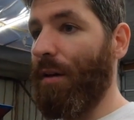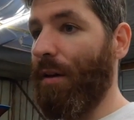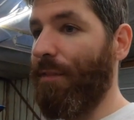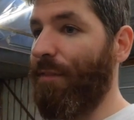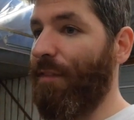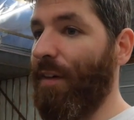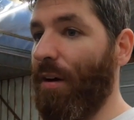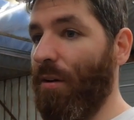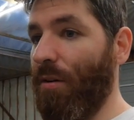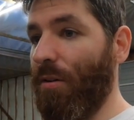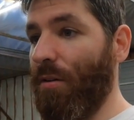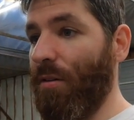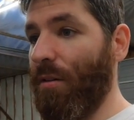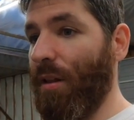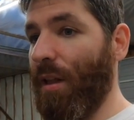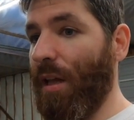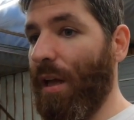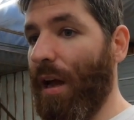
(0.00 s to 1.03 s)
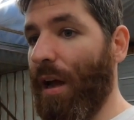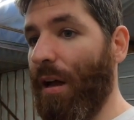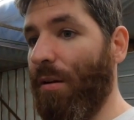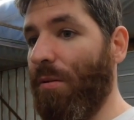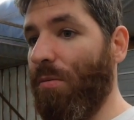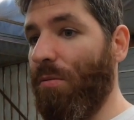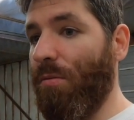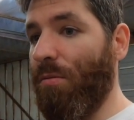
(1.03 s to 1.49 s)
I felt like
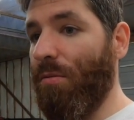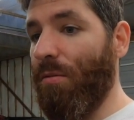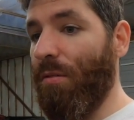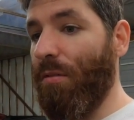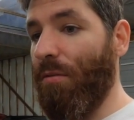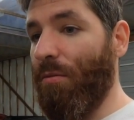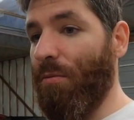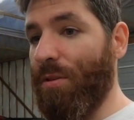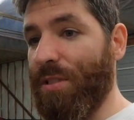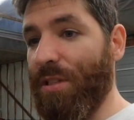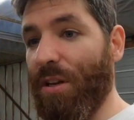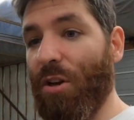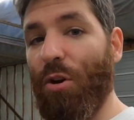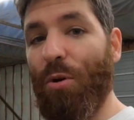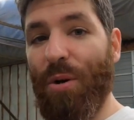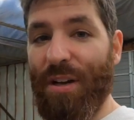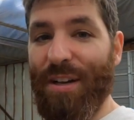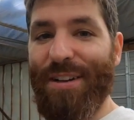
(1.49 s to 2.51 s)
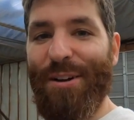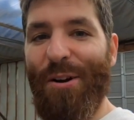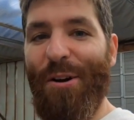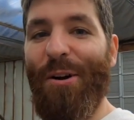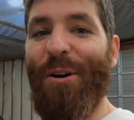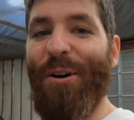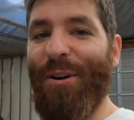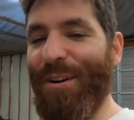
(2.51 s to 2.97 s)
I was in a quick
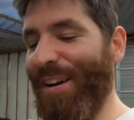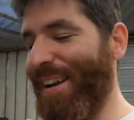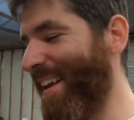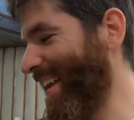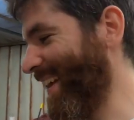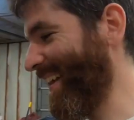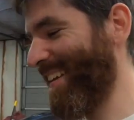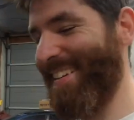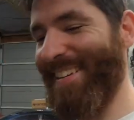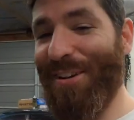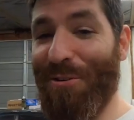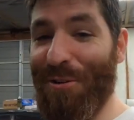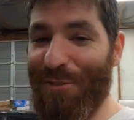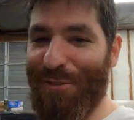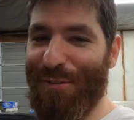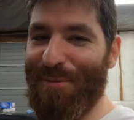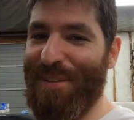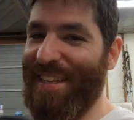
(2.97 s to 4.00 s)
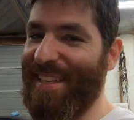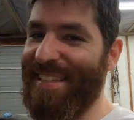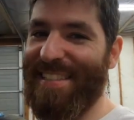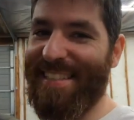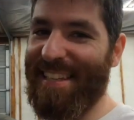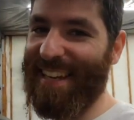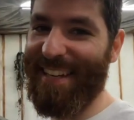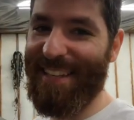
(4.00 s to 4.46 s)
car. Going from the
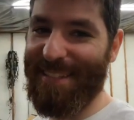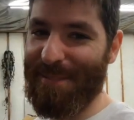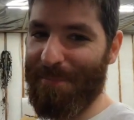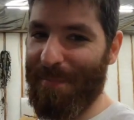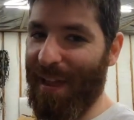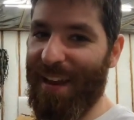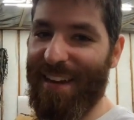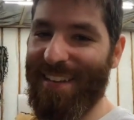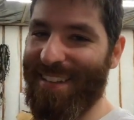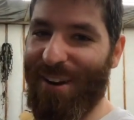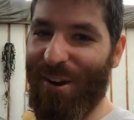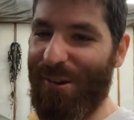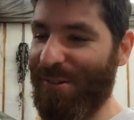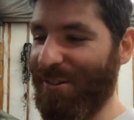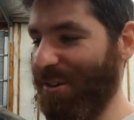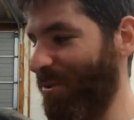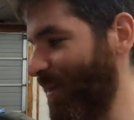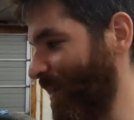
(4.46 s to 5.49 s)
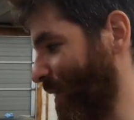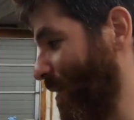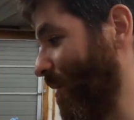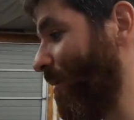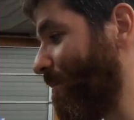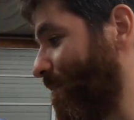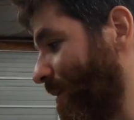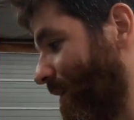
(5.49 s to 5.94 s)
inside, any car is a quick
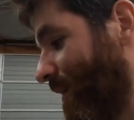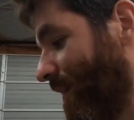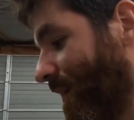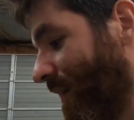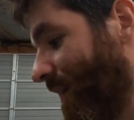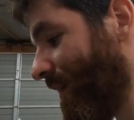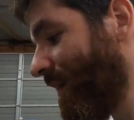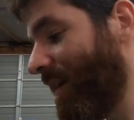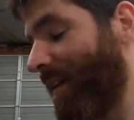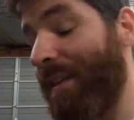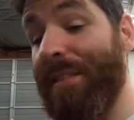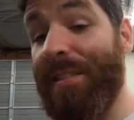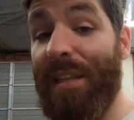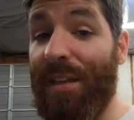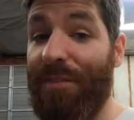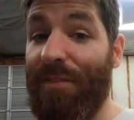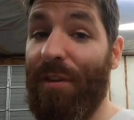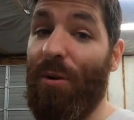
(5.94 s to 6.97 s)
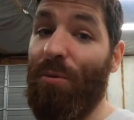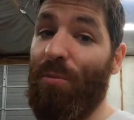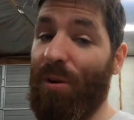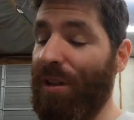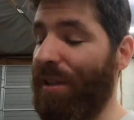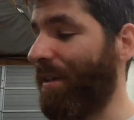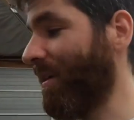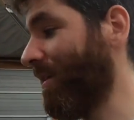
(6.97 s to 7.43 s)
car, but this thing felt
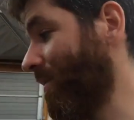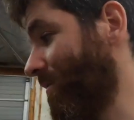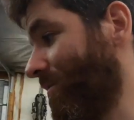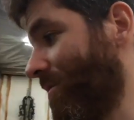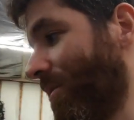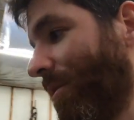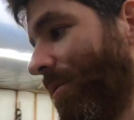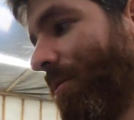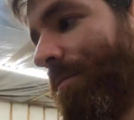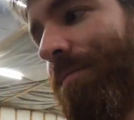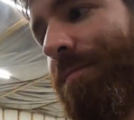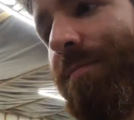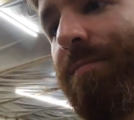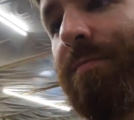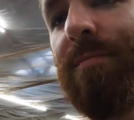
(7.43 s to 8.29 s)
really good. So